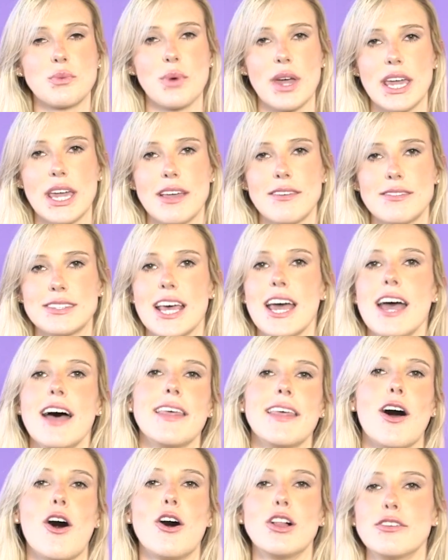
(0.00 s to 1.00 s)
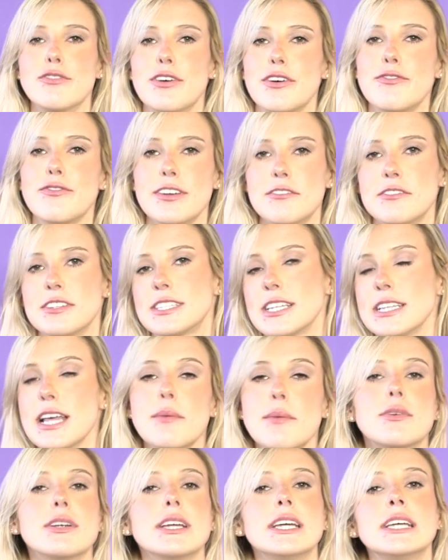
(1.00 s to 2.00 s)
waves that all of our favorite
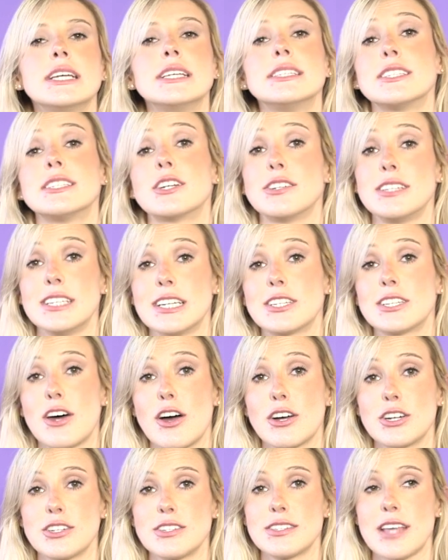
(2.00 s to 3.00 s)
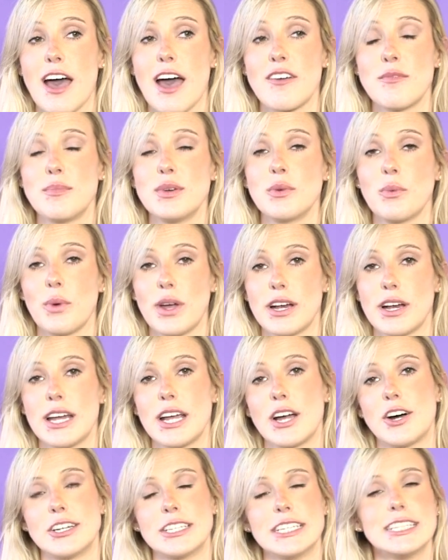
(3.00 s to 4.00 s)
celebrities and our TikTokers have been
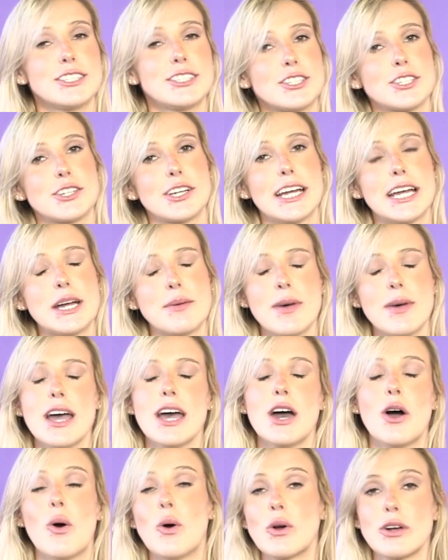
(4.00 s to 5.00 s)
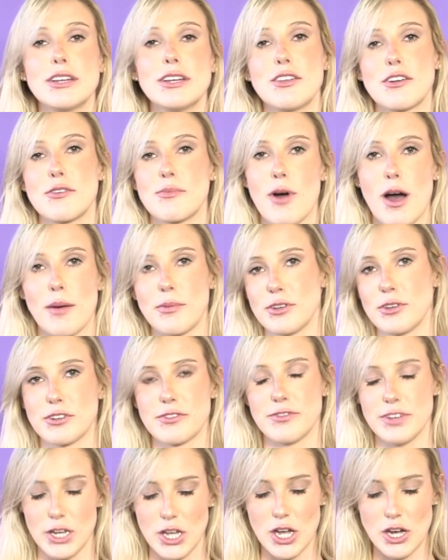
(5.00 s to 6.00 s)
wearing on Instagram or in their popular
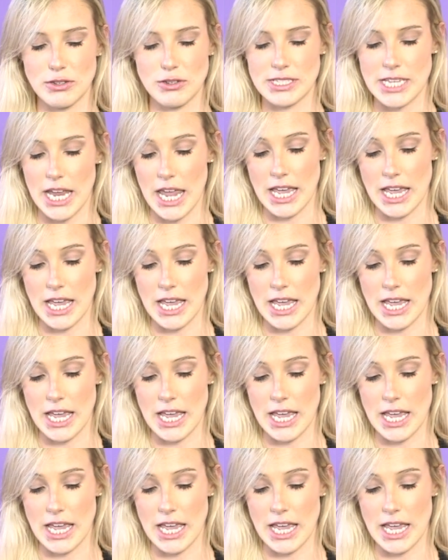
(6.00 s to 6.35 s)
videos,